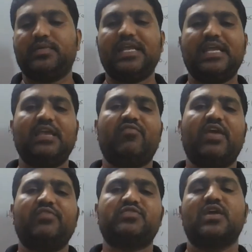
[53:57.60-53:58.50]
TE
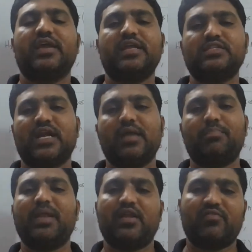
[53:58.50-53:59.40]
waves inside a
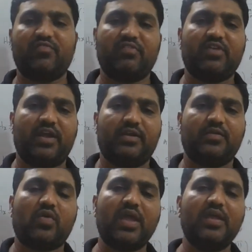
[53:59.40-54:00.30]
planar waveguide.
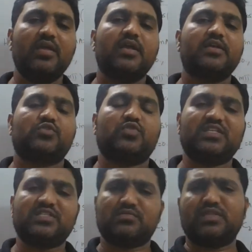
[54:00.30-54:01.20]
Okay, so
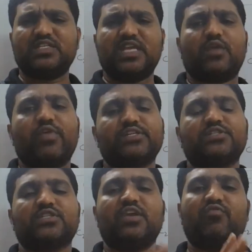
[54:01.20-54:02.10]
these
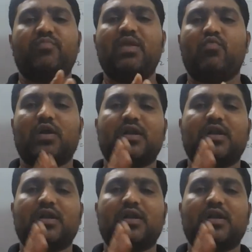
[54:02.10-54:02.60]
equations give me what